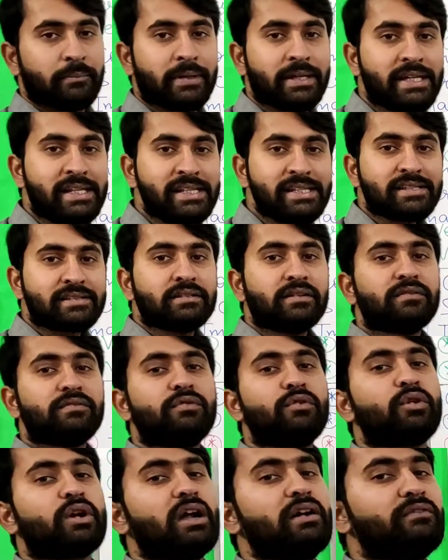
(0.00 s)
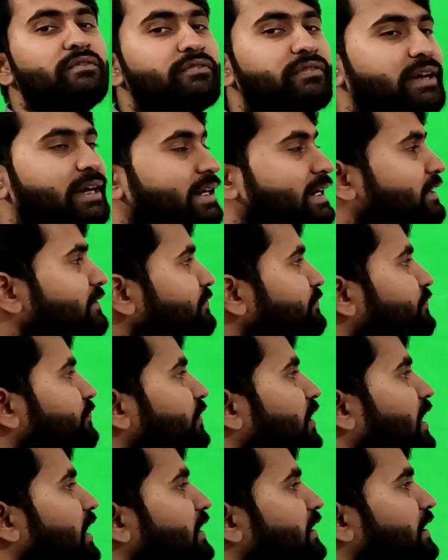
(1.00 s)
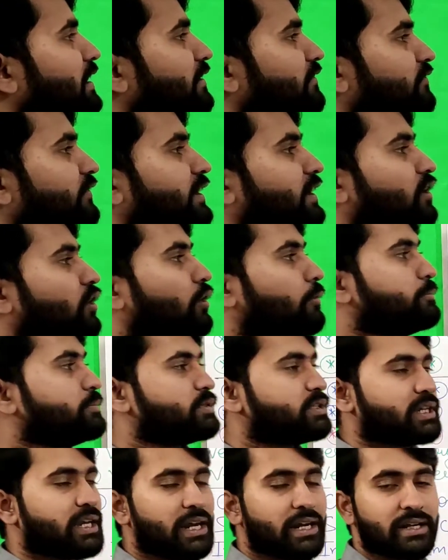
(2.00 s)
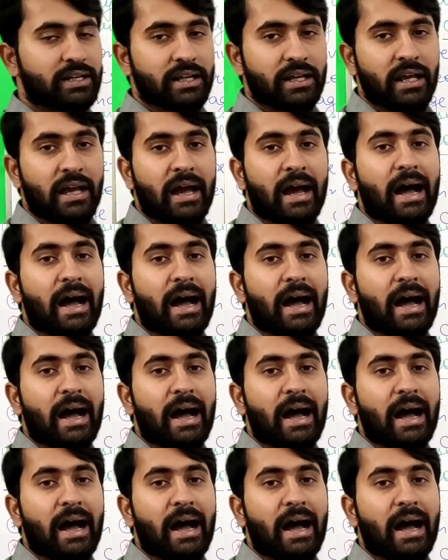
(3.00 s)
means for a very far away object,